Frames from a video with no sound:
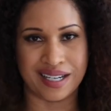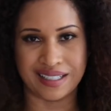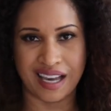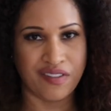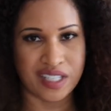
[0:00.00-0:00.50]
but it
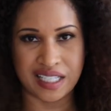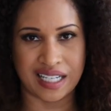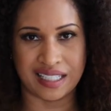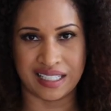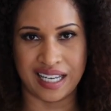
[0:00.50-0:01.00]
definitely
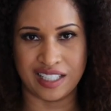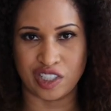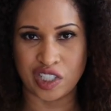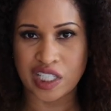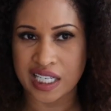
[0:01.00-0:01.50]
doesn't
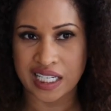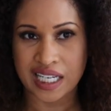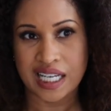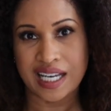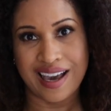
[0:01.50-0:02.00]
taste good,
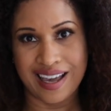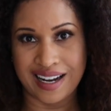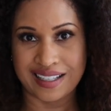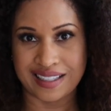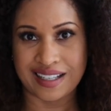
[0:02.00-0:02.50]
and
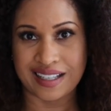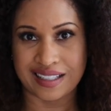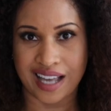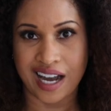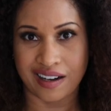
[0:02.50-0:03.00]
it is still
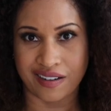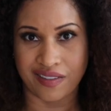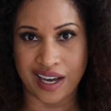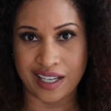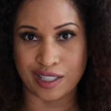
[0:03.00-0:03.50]
a
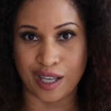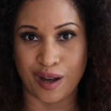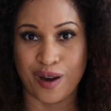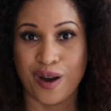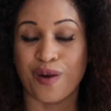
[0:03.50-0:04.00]
sacrifice.
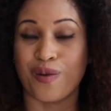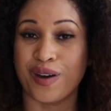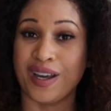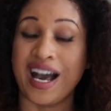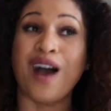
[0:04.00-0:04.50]
So
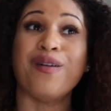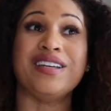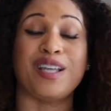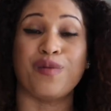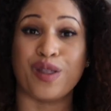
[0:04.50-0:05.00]
whether I
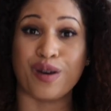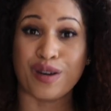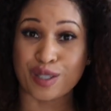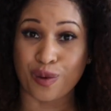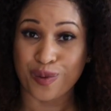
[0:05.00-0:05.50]
always say where there
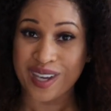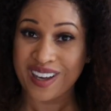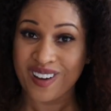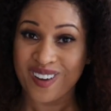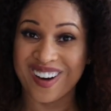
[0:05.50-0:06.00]
is a
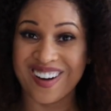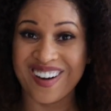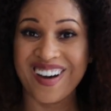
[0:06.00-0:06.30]
will,